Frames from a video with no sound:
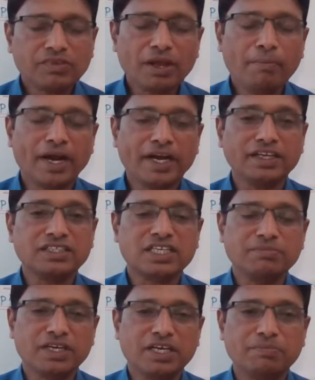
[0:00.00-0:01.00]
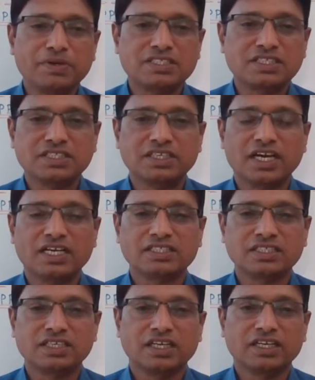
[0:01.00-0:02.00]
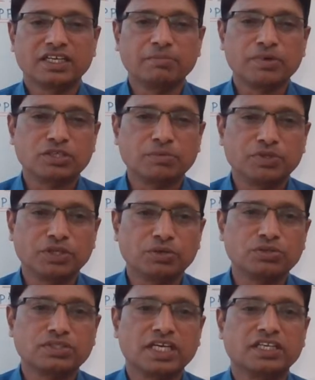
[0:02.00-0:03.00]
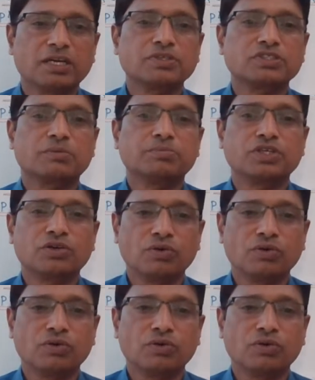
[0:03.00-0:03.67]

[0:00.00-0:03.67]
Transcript: matrix can be represented as a numbers of the rows and numbers of the